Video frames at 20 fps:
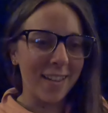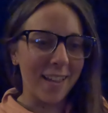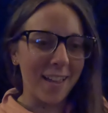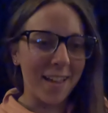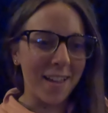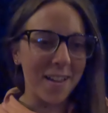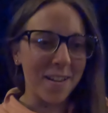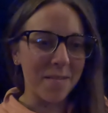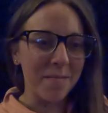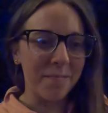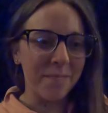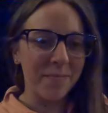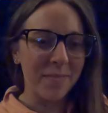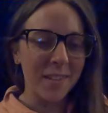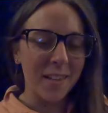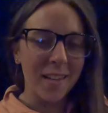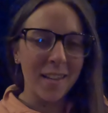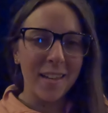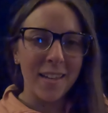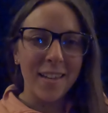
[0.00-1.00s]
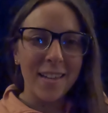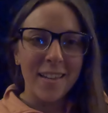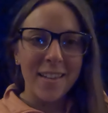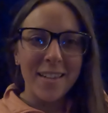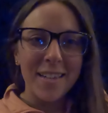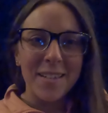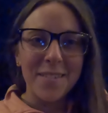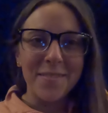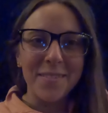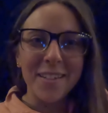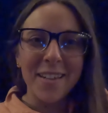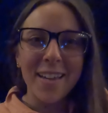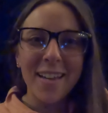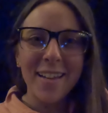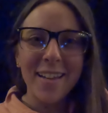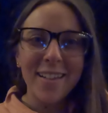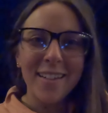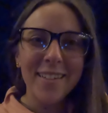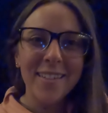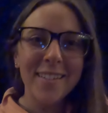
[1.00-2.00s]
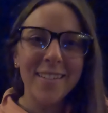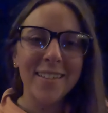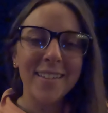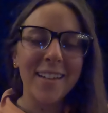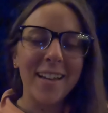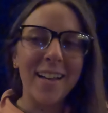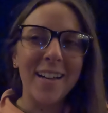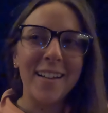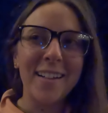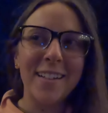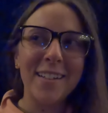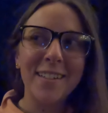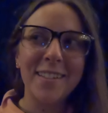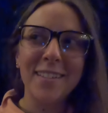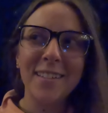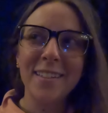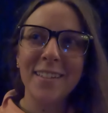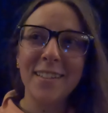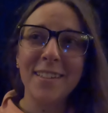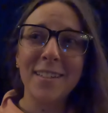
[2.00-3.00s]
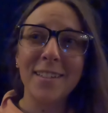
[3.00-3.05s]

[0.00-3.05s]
Um, but yeah, uh,